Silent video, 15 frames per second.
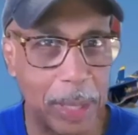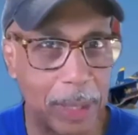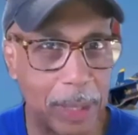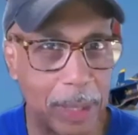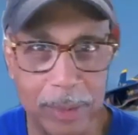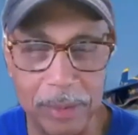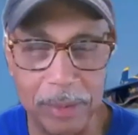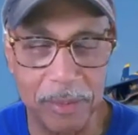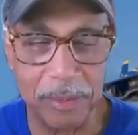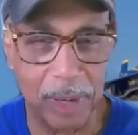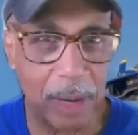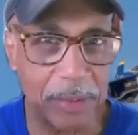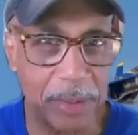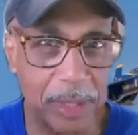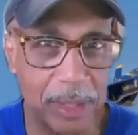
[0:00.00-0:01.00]
about
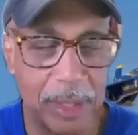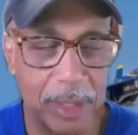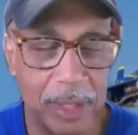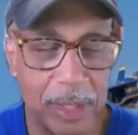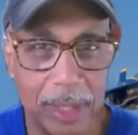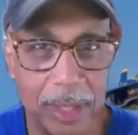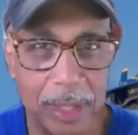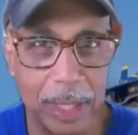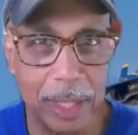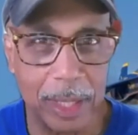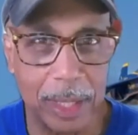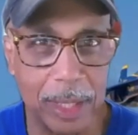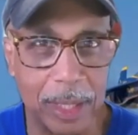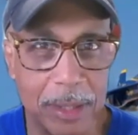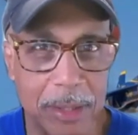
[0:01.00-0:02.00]
involving
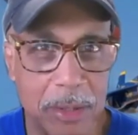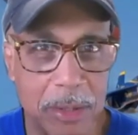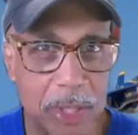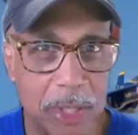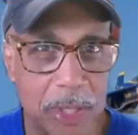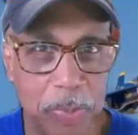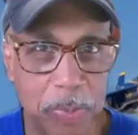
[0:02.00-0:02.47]
uh,